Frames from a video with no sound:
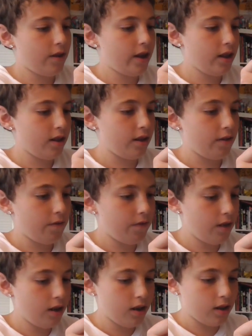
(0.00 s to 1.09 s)
Finally,
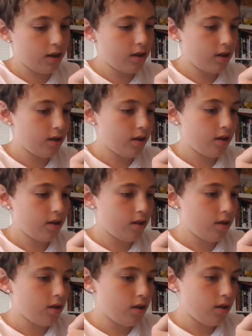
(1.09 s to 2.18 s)

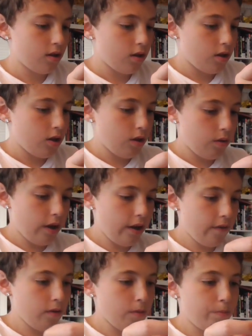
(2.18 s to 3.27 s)
fuck.
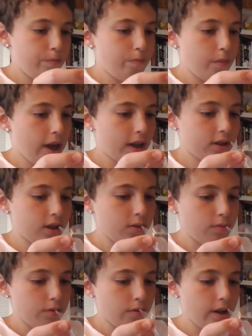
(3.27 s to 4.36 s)
Whoever packs
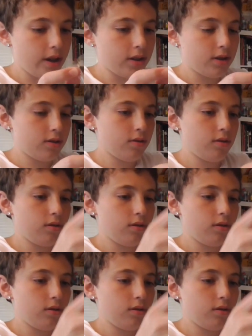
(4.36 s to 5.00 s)
these Blu-rays,